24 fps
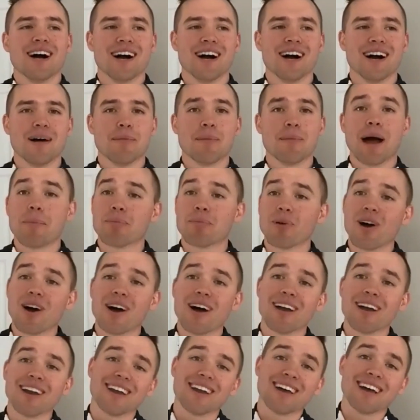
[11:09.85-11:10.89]
I
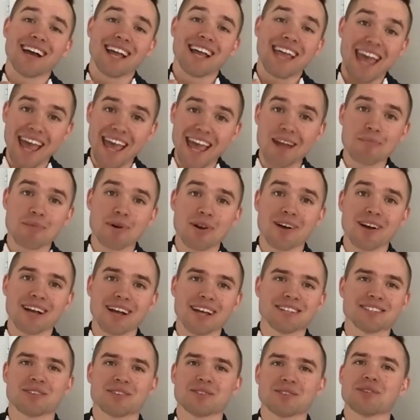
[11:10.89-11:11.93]
brought a camera,
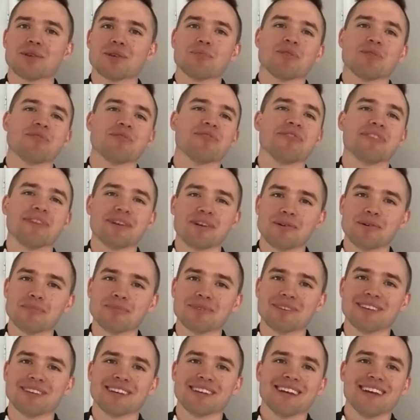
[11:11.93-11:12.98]
and so someone
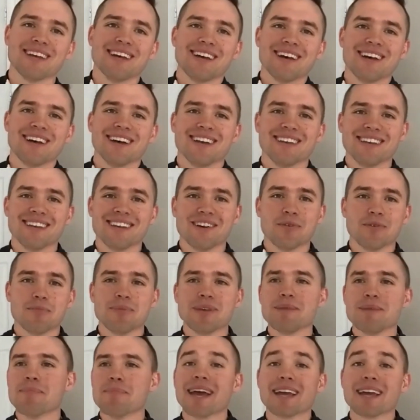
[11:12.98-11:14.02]
filmed, you know,
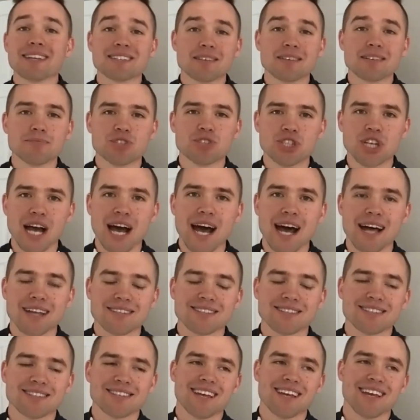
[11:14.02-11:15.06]
me making some
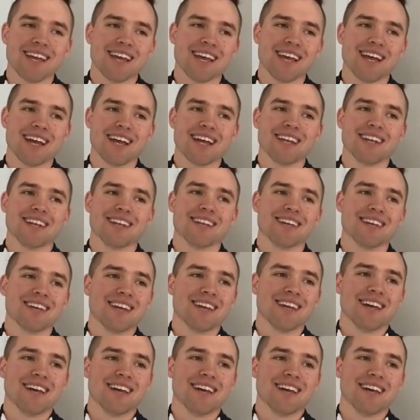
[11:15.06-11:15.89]
shots, and